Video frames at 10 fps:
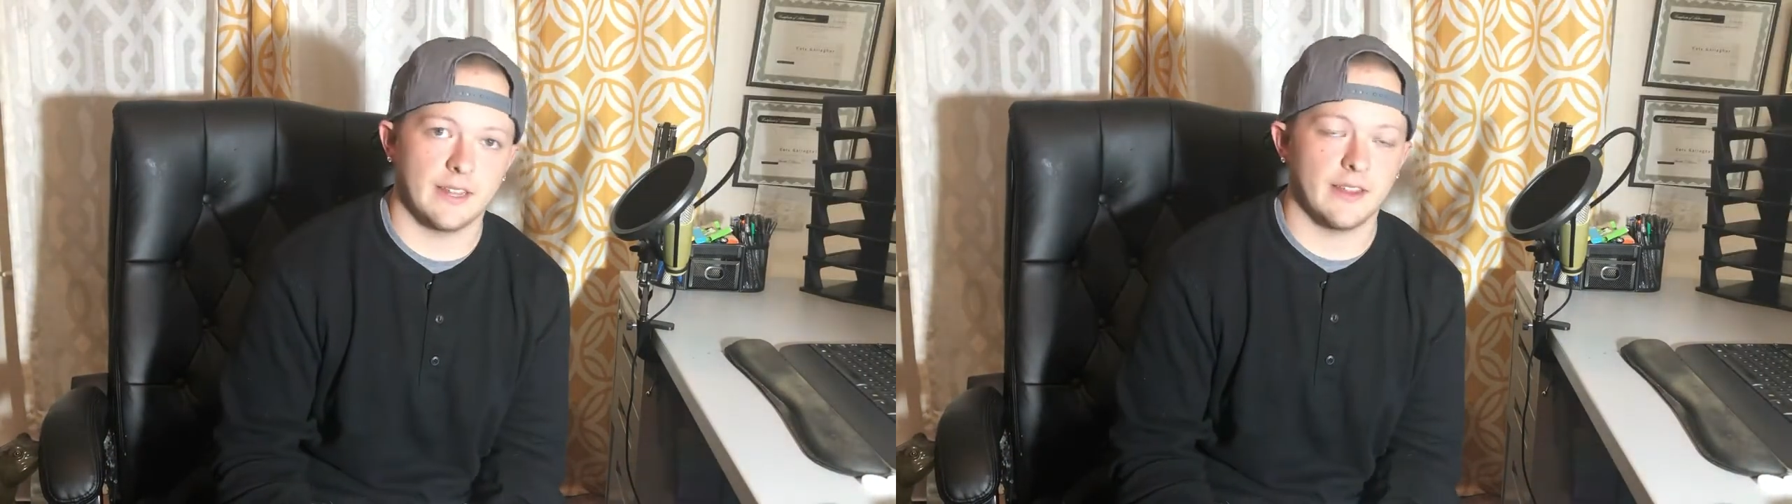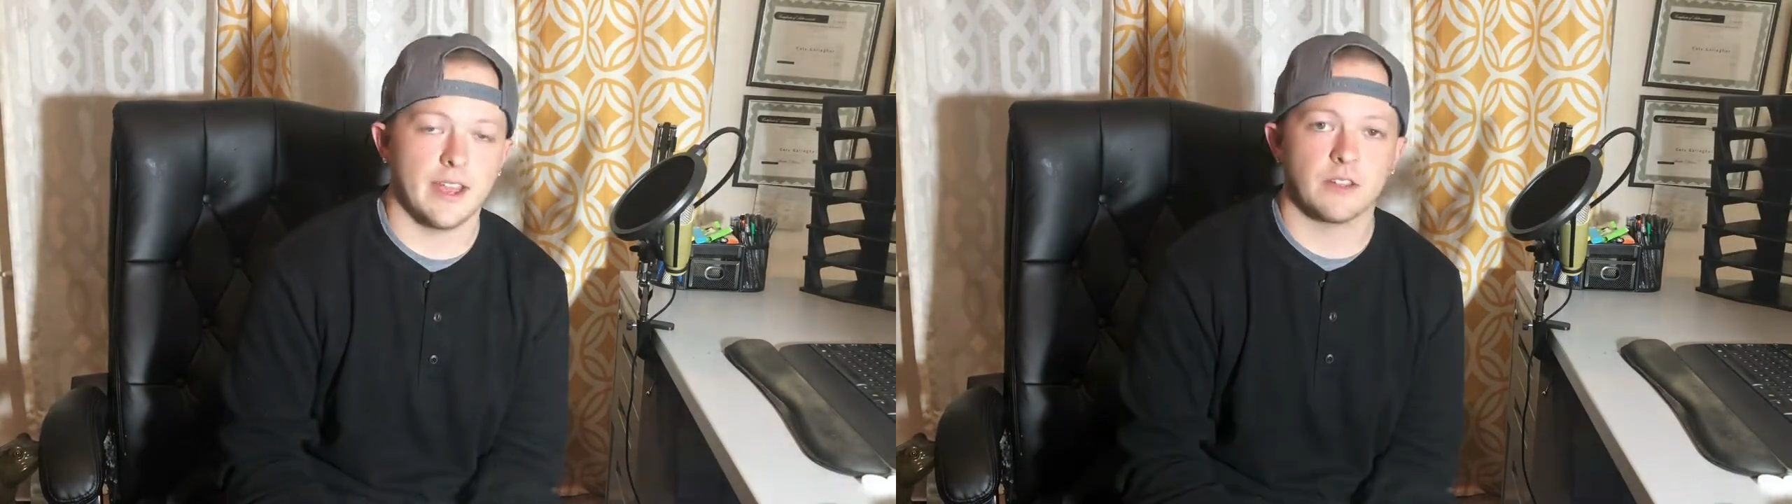
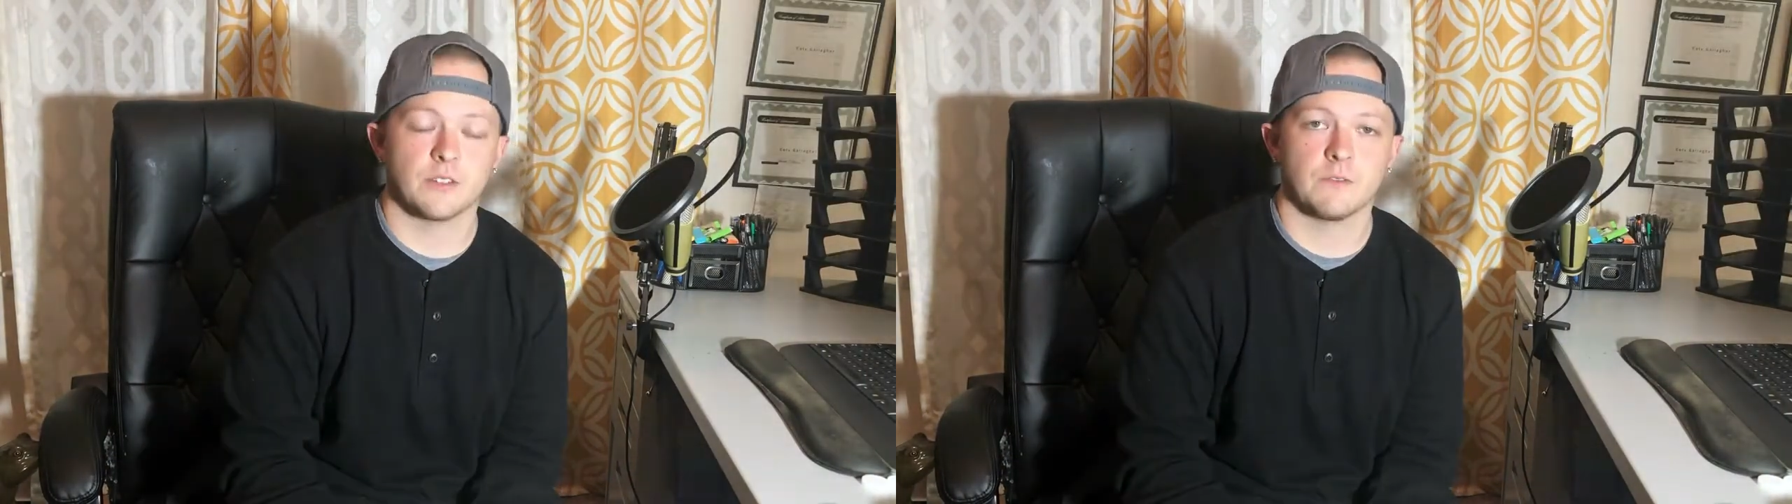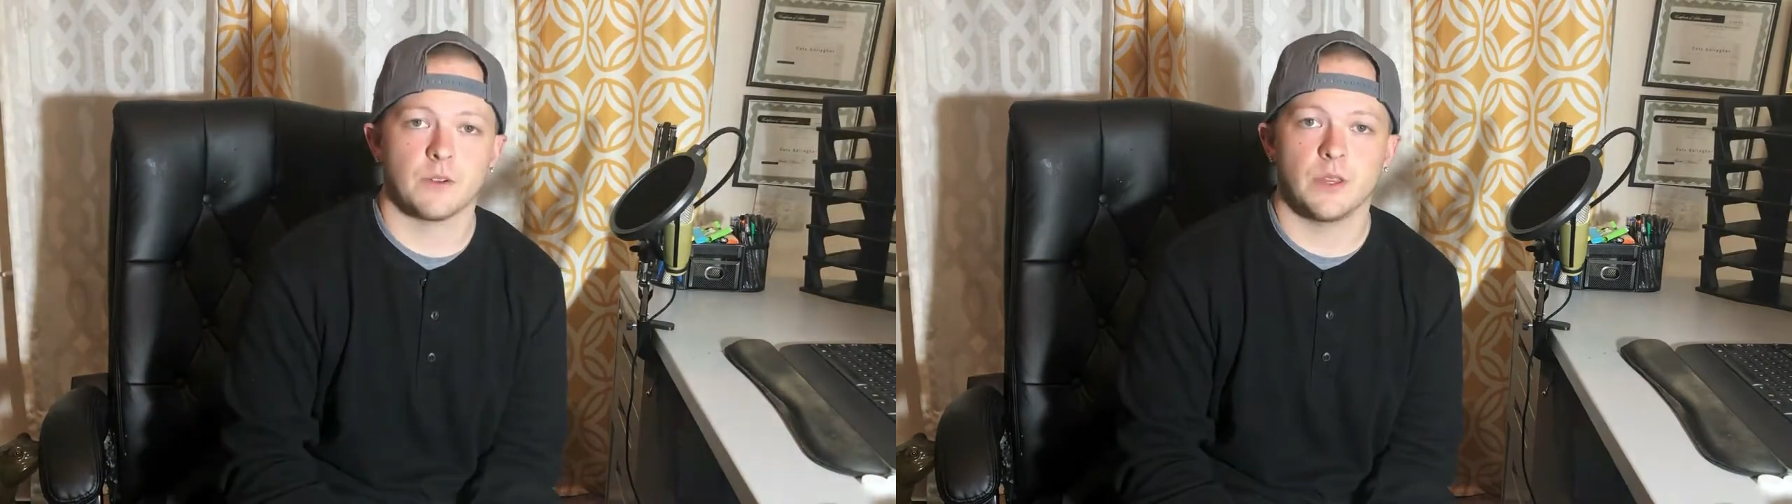
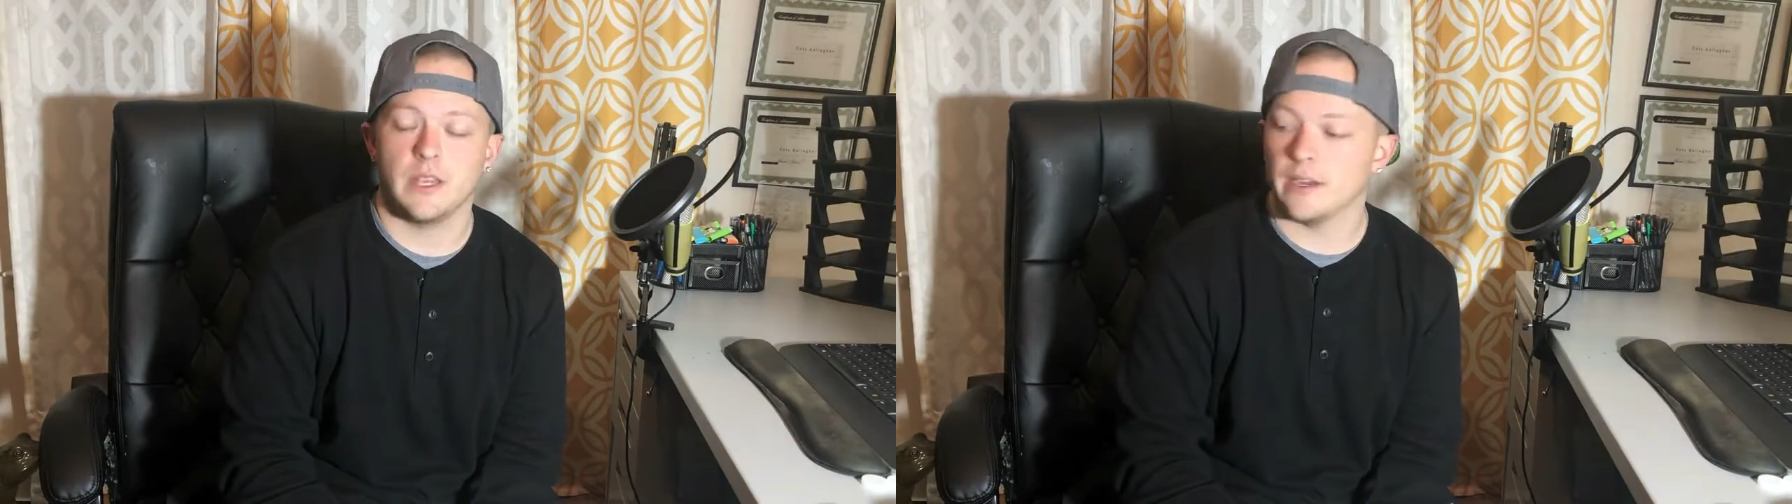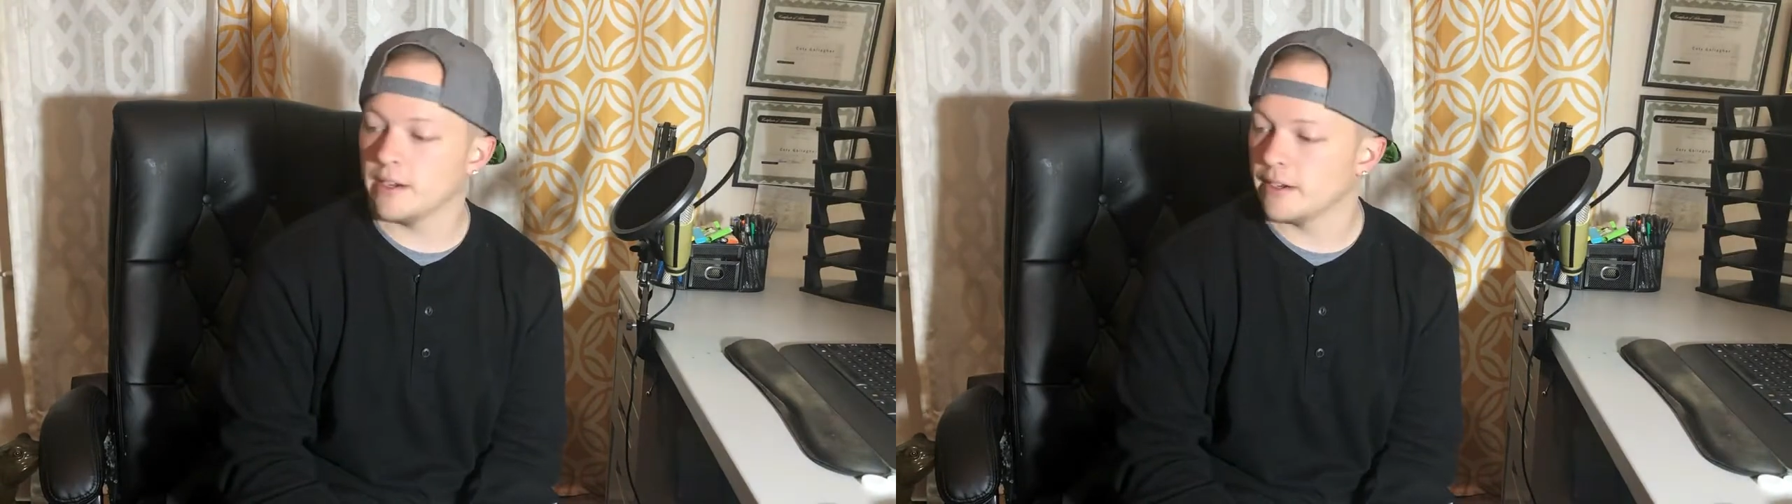10,000 for the
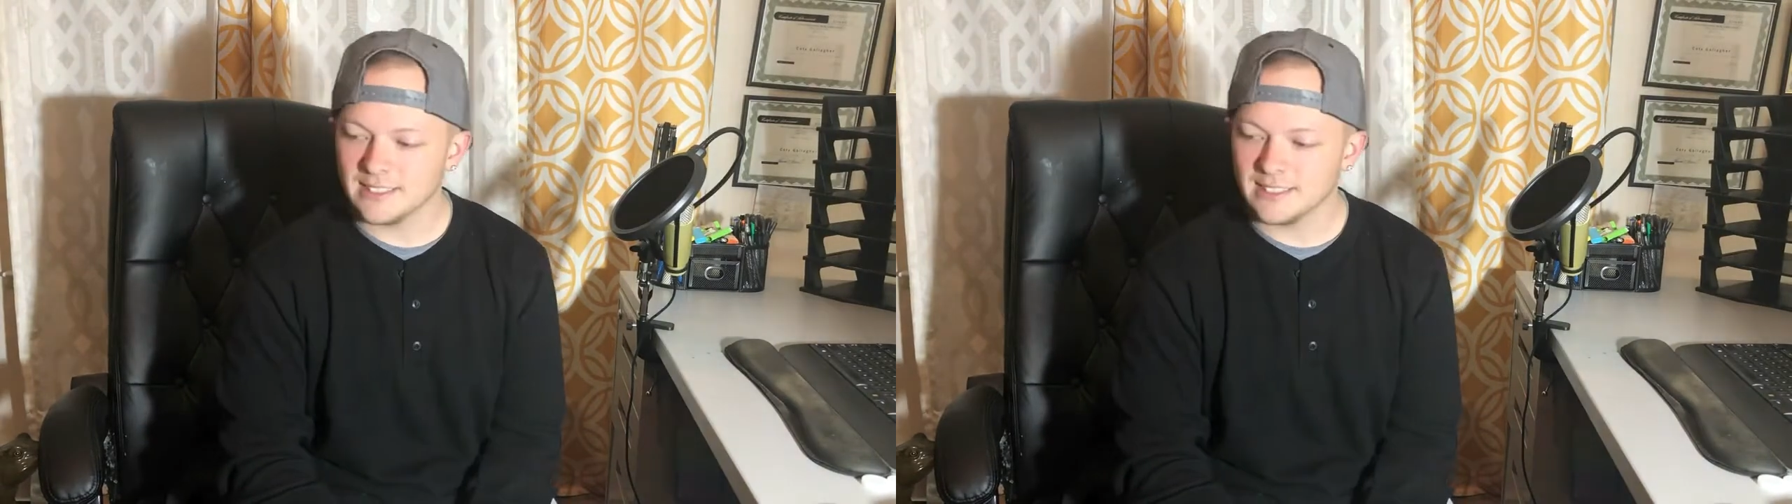year.